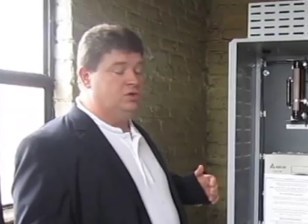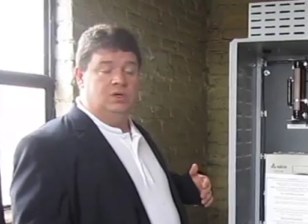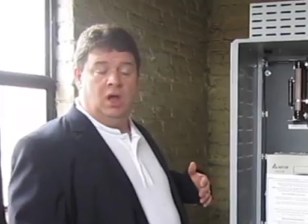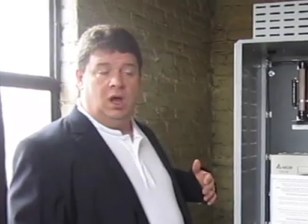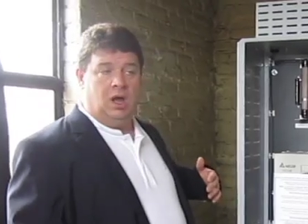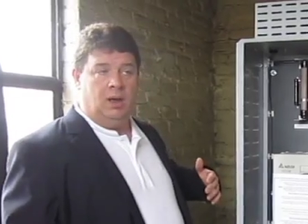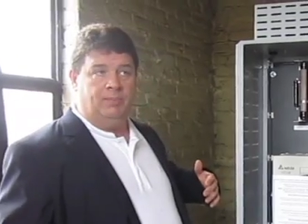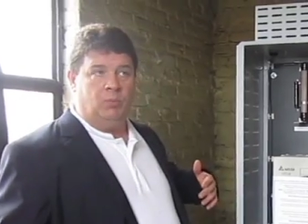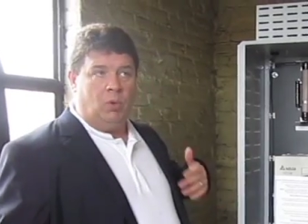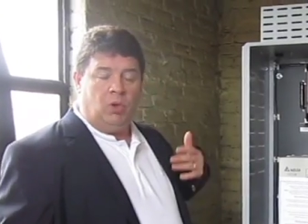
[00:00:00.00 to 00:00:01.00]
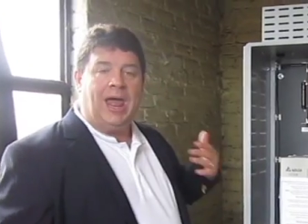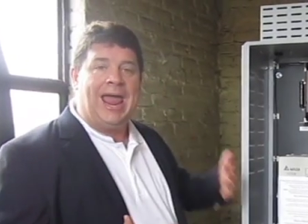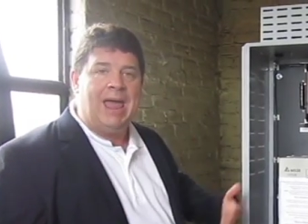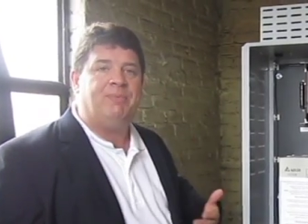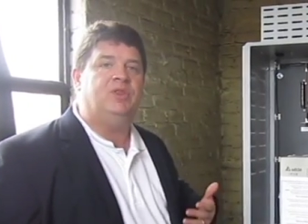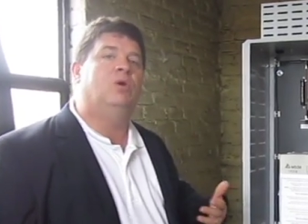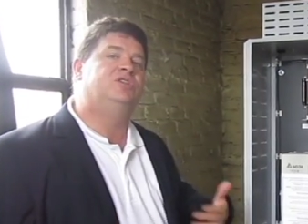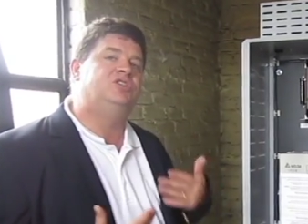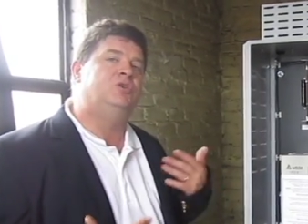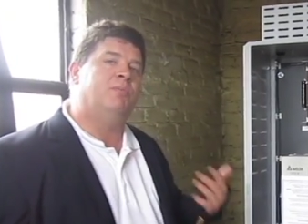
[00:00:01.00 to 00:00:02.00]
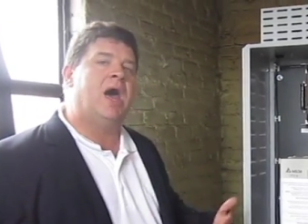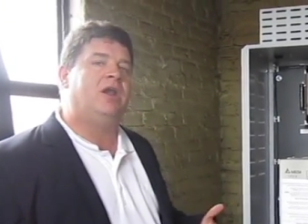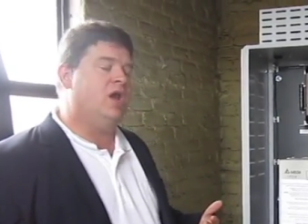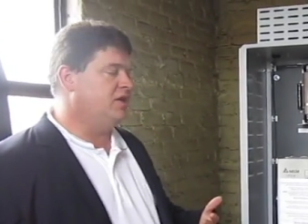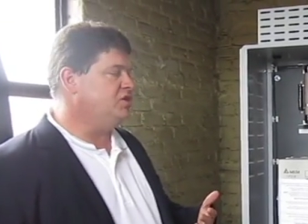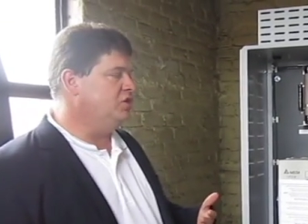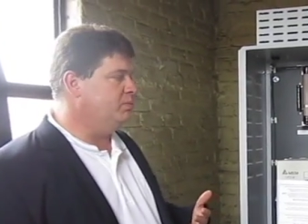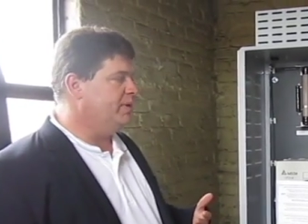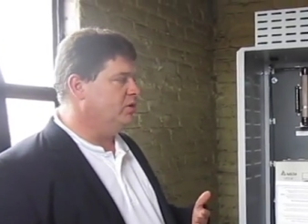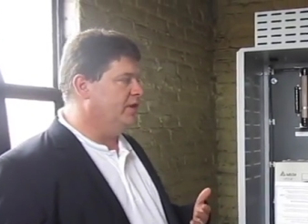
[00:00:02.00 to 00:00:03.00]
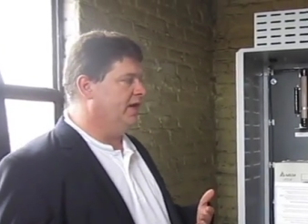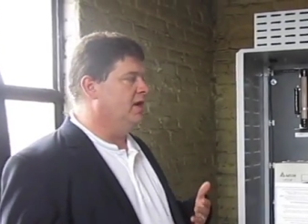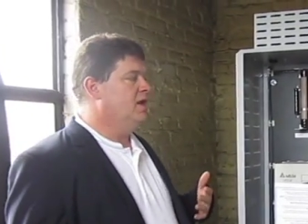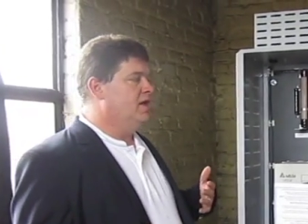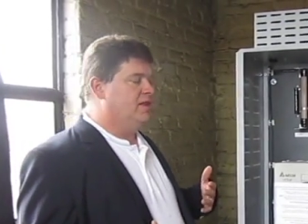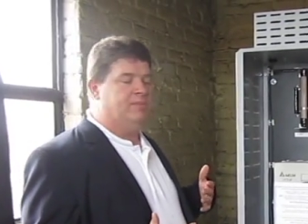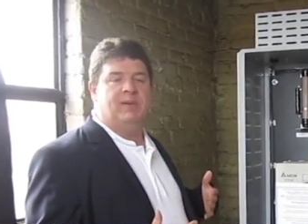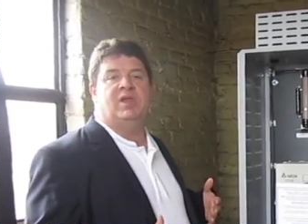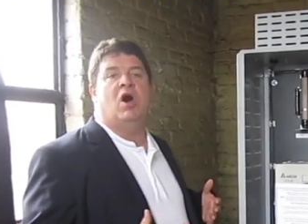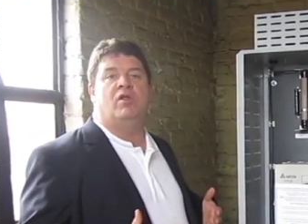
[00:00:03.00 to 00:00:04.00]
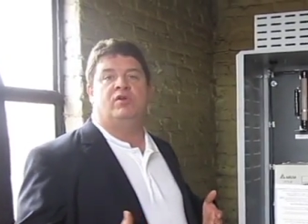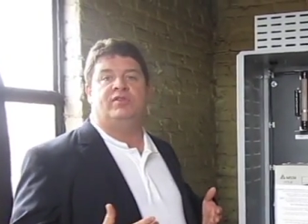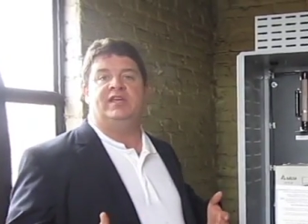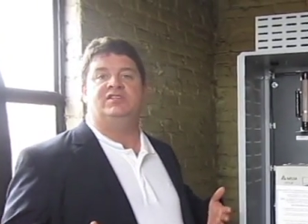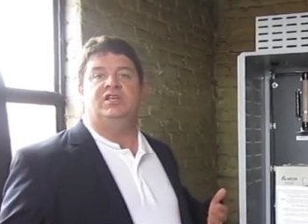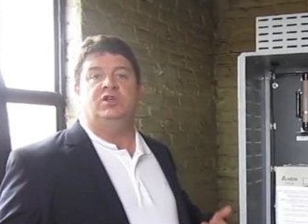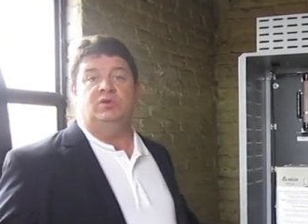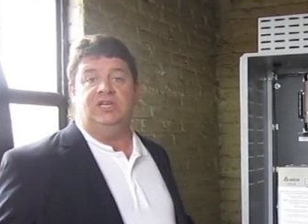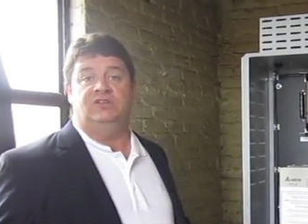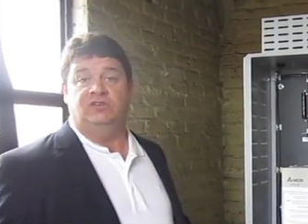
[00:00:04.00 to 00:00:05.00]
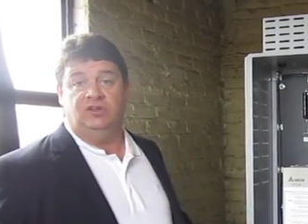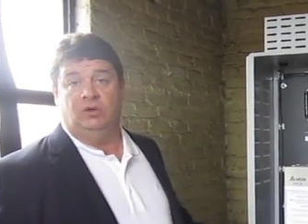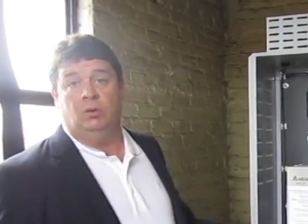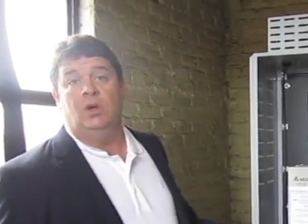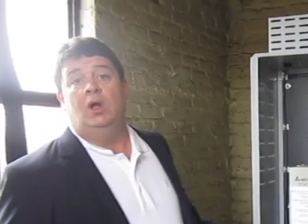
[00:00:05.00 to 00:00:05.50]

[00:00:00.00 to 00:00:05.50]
What will happen though is as you're modernizing your building, there may be other things that you need to do.